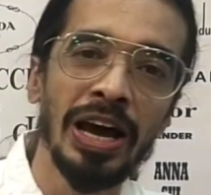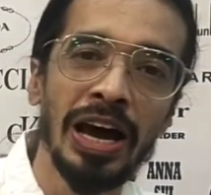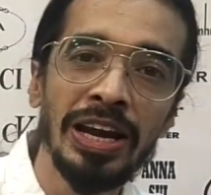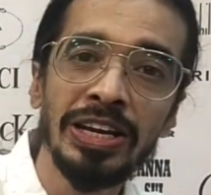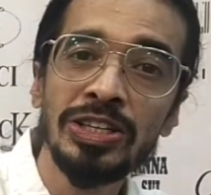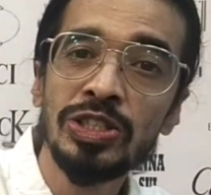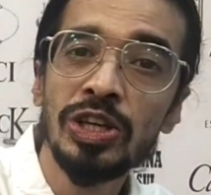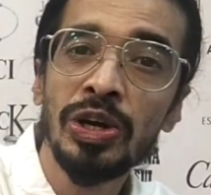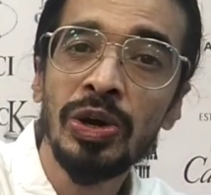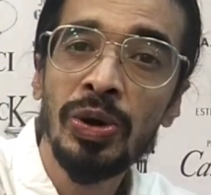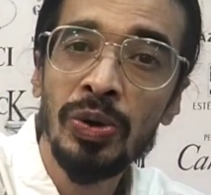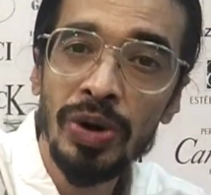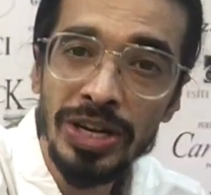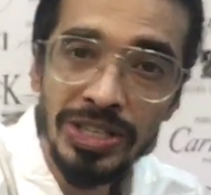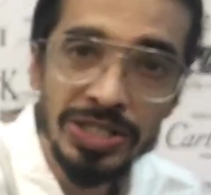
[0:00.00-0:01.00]
And it's a
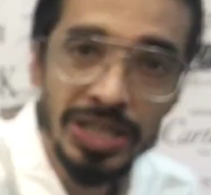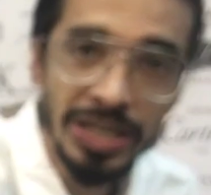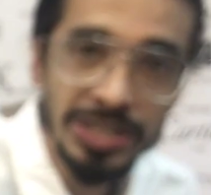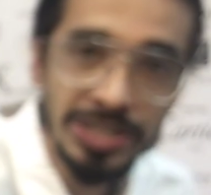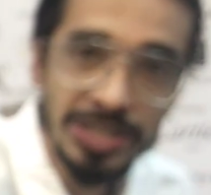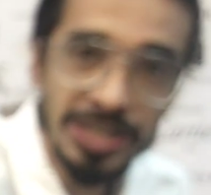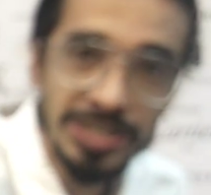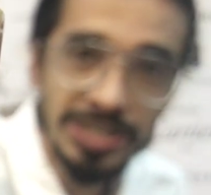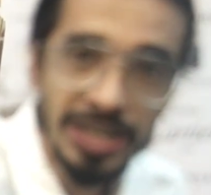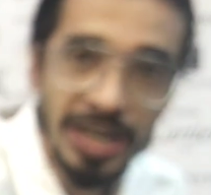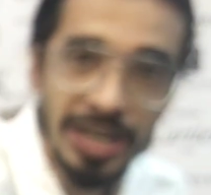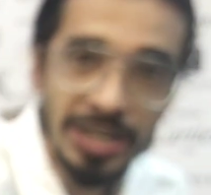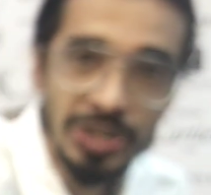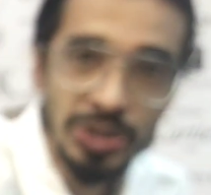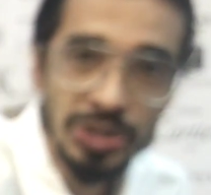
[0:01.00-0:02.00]
great success,
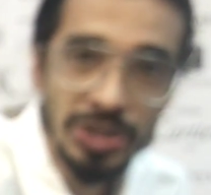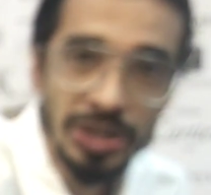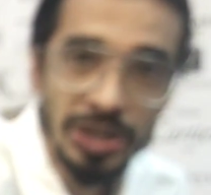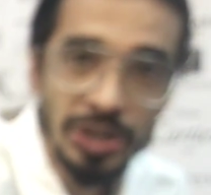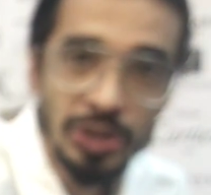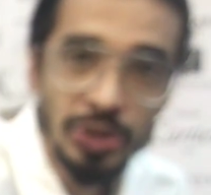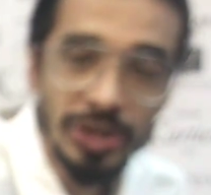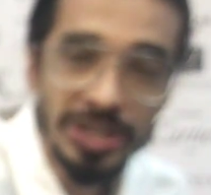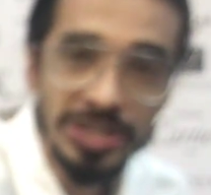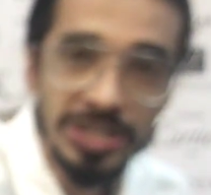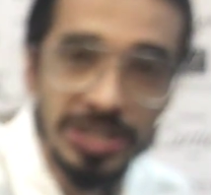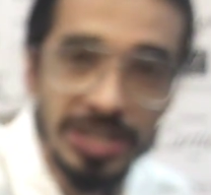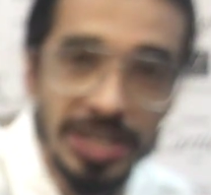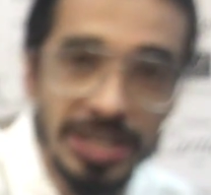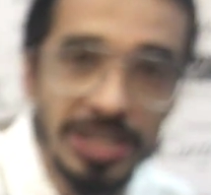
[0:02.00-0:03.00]
guys. You can
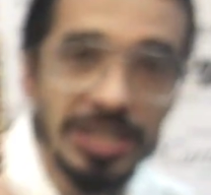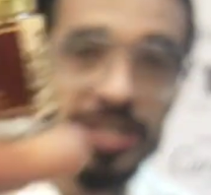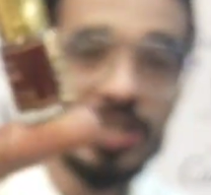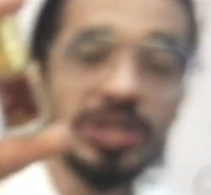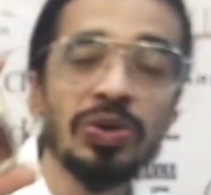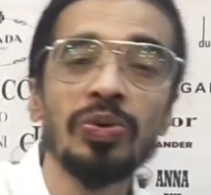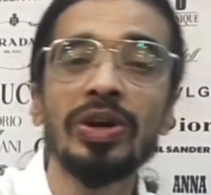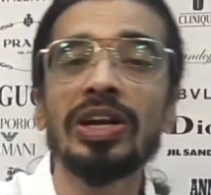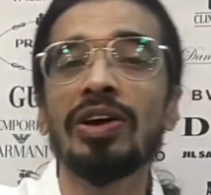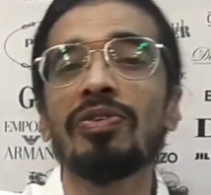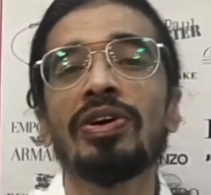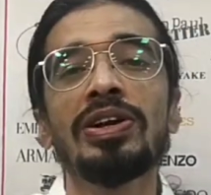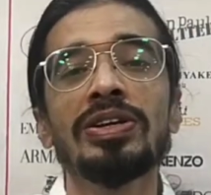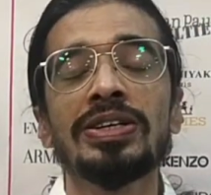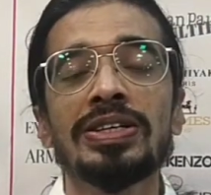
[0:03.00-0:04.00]
see this Creed
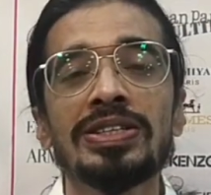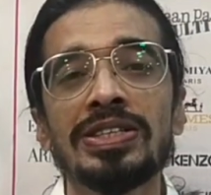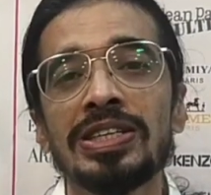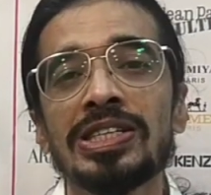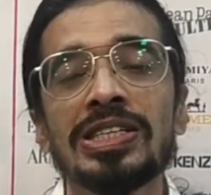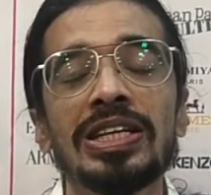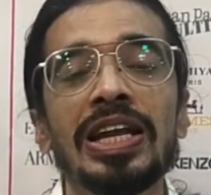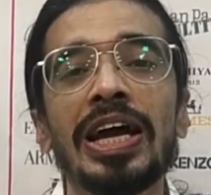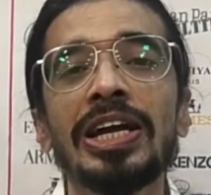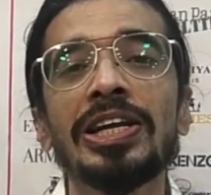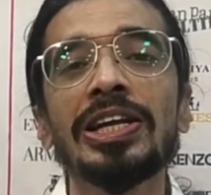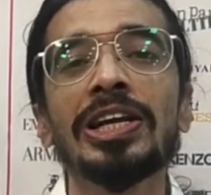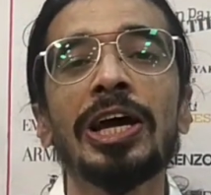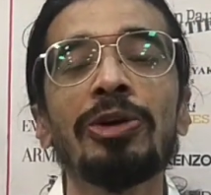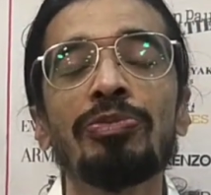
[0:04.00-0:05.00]
Aventus is
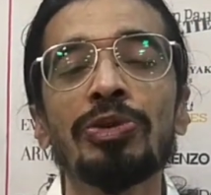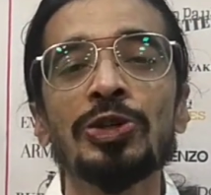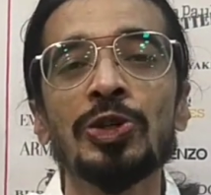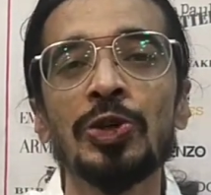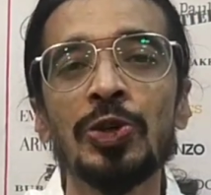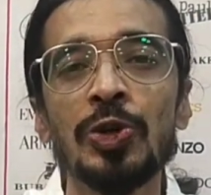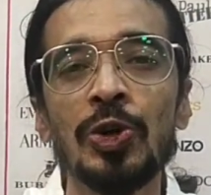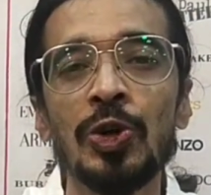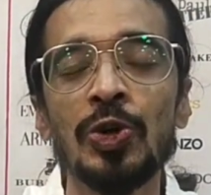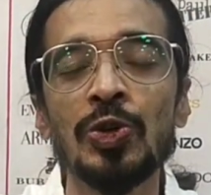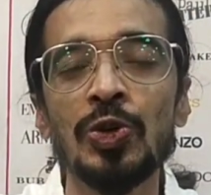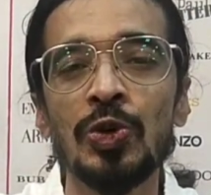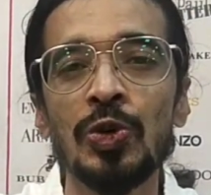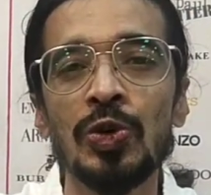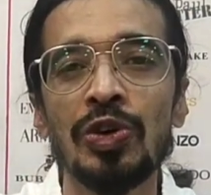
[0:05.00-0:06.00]
ninety-nine percent
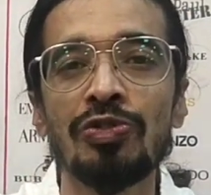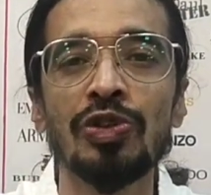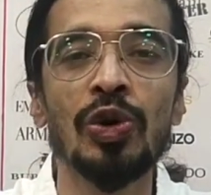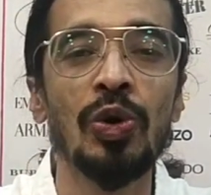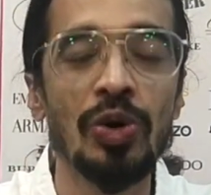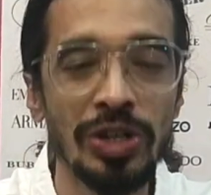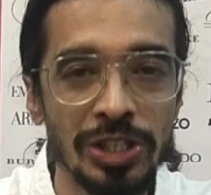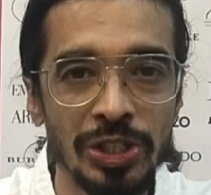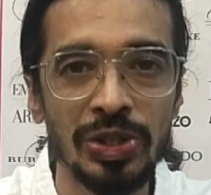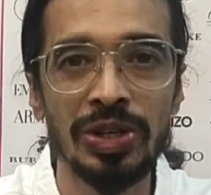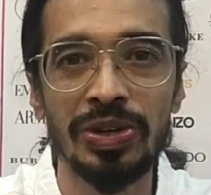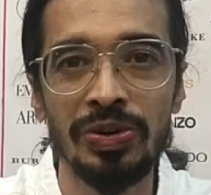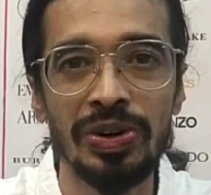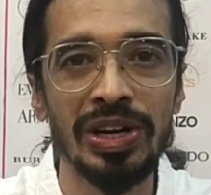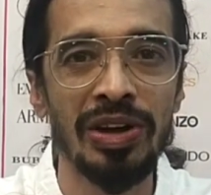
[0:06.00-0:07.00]
close clone of the
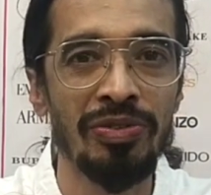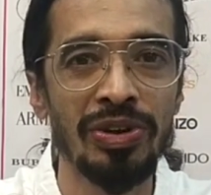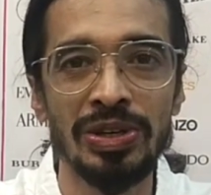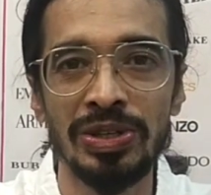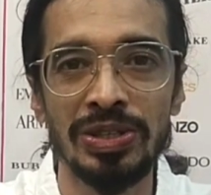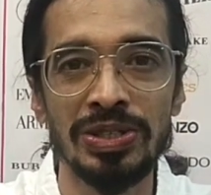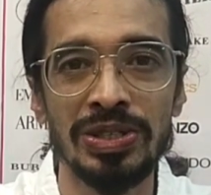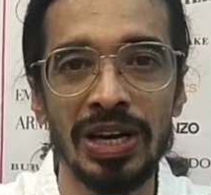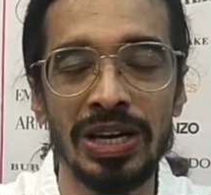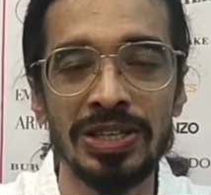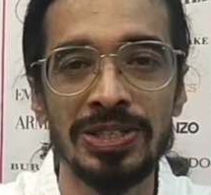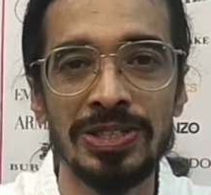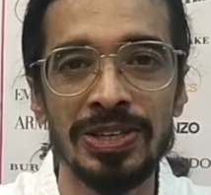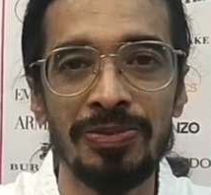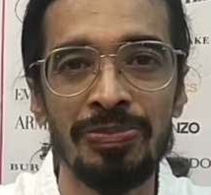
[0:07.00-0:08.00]
original Creed Aventus,
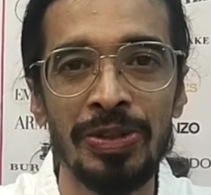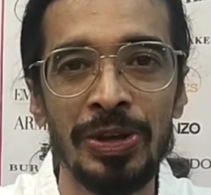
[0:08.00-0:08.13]
guys.